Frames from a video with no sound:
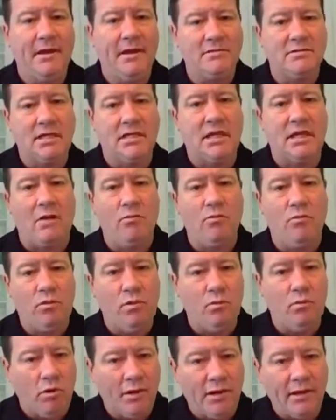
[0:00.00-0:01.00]
And it's like I, we
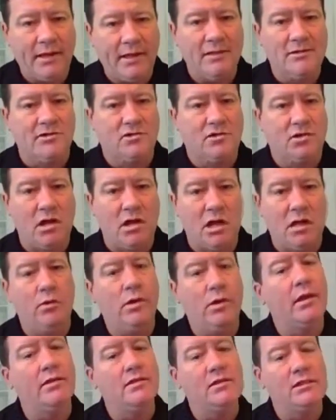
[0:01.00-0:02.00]
want to get
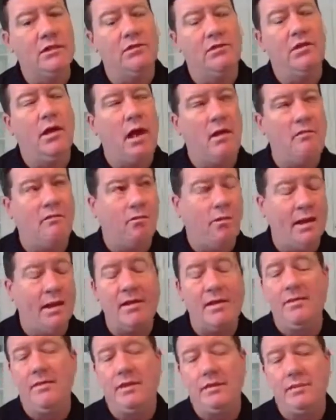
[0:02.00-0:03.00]
Zarqawi, and so you have a
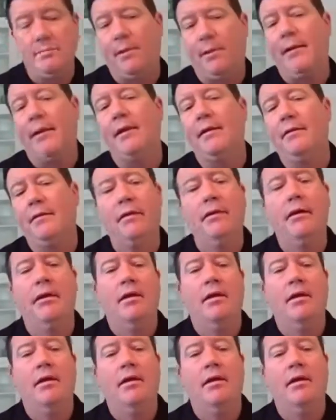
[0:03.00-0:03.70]
raid that's planned,